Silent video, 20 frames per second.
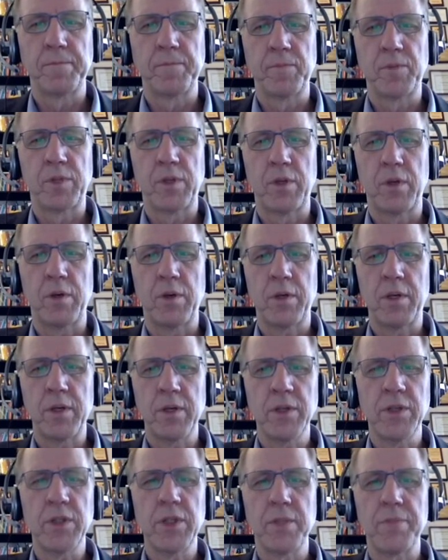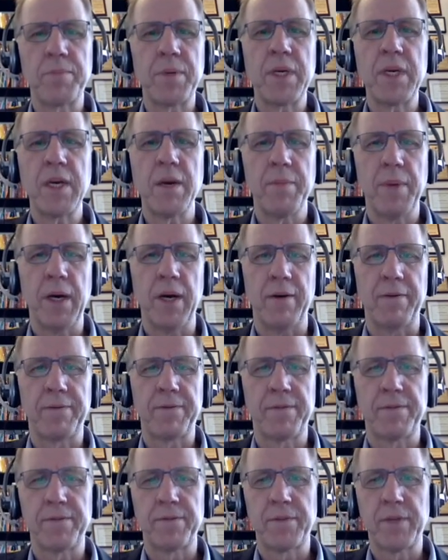So here's the PMF.
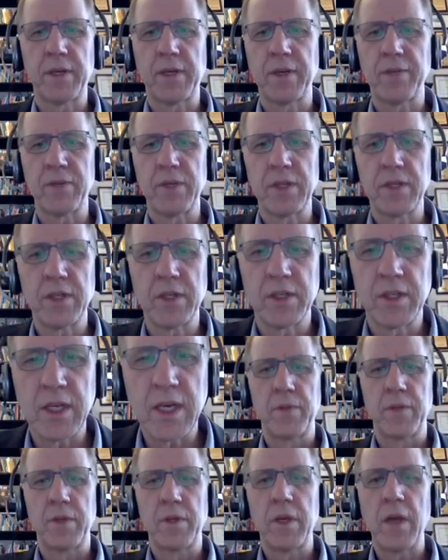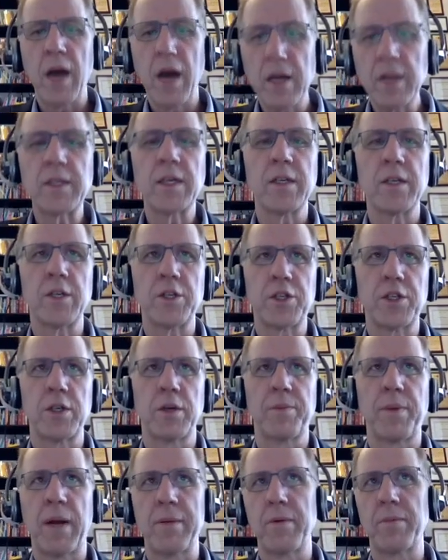Think of these as the
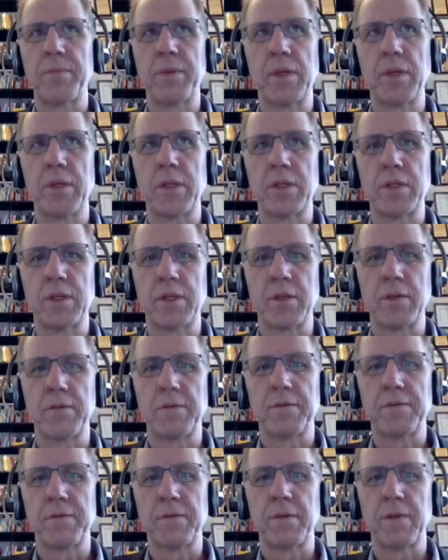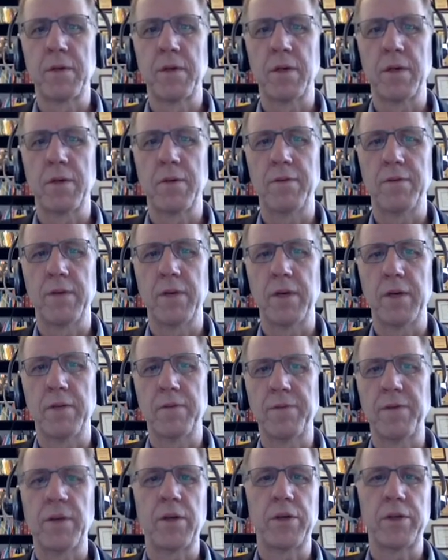unconditional probabilities of
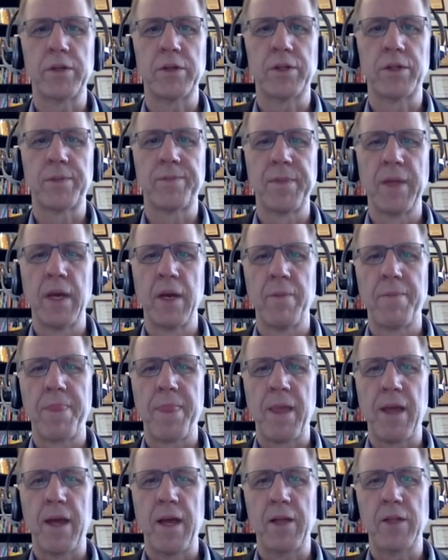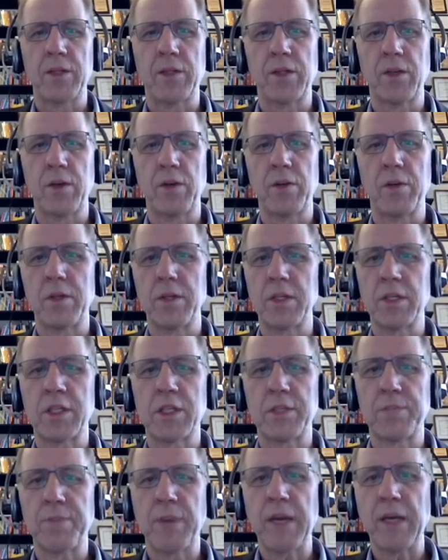failures. And so these
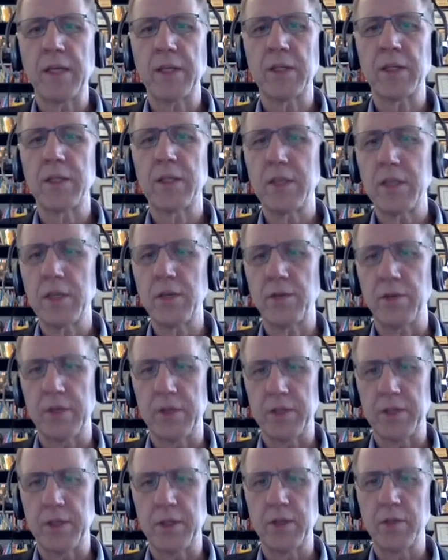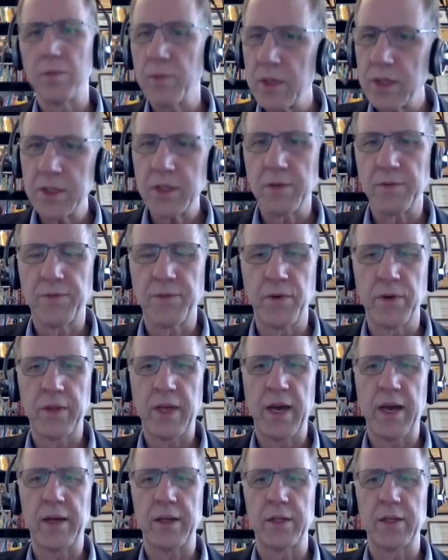spikes decrease. And the reason for
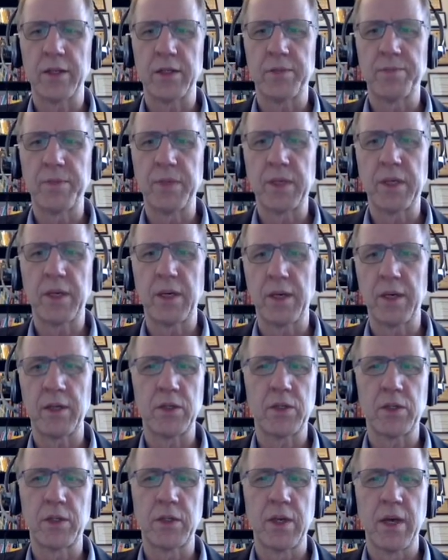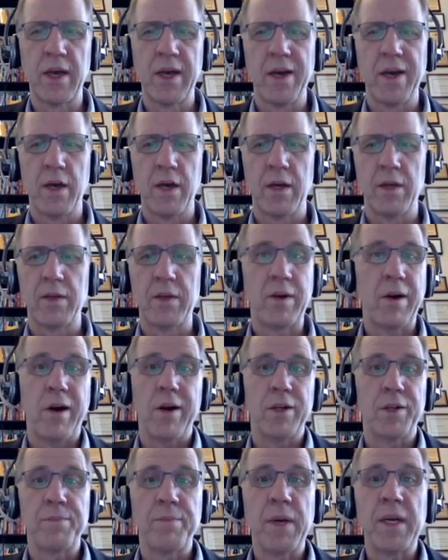that is because there
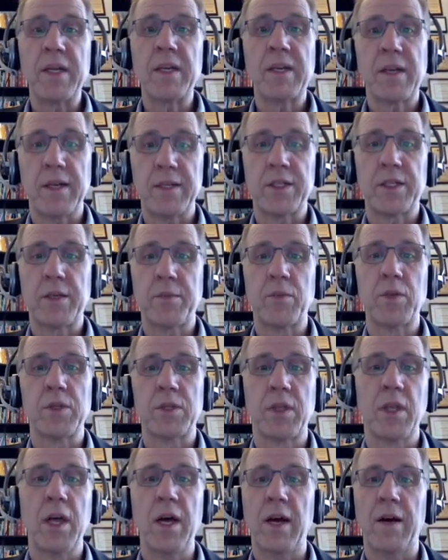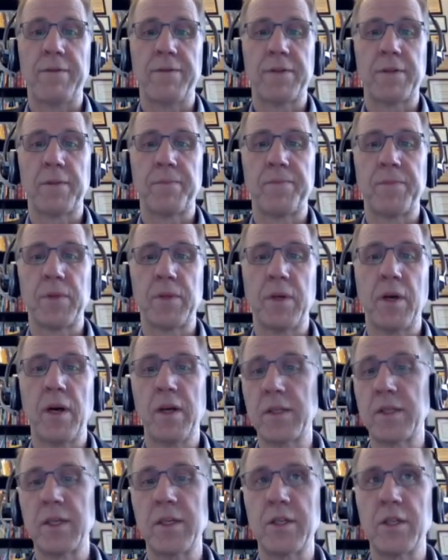aren't many customers left.
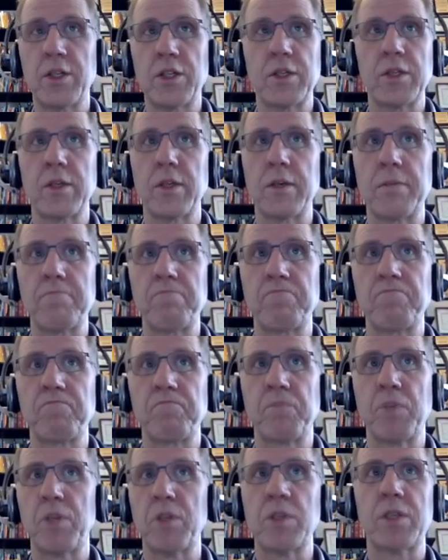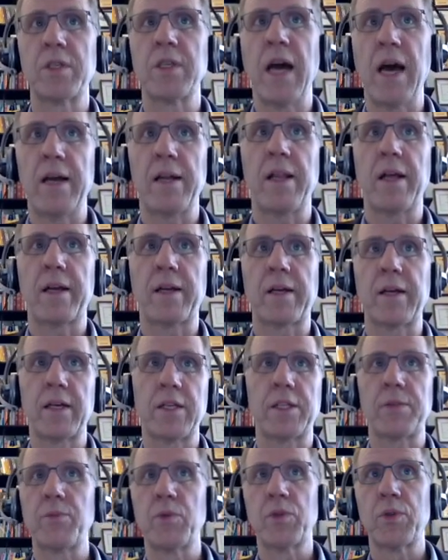Unconditionally, there are just not a lot of
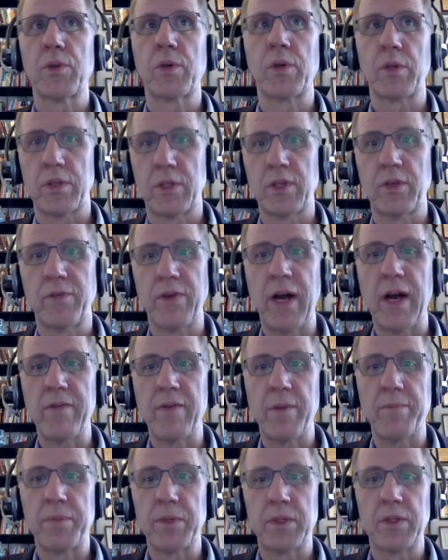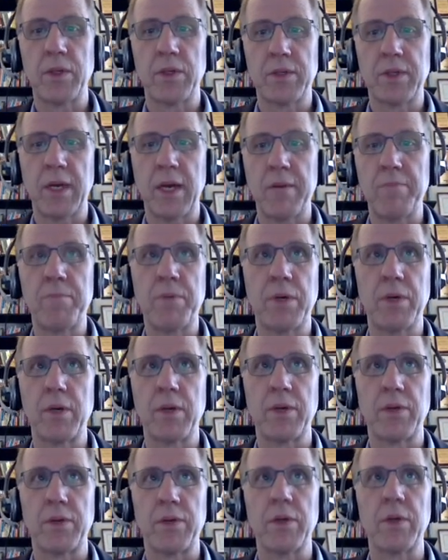customers who are going to survive up until time
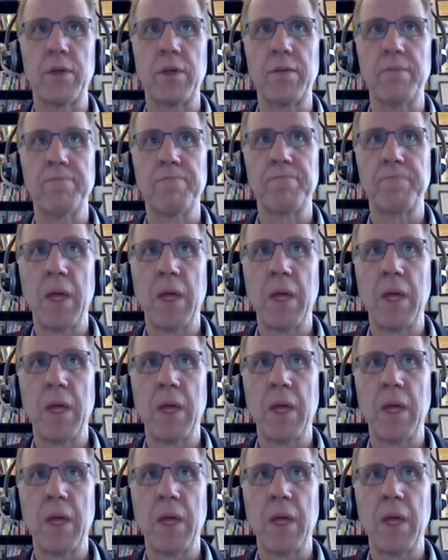period 30.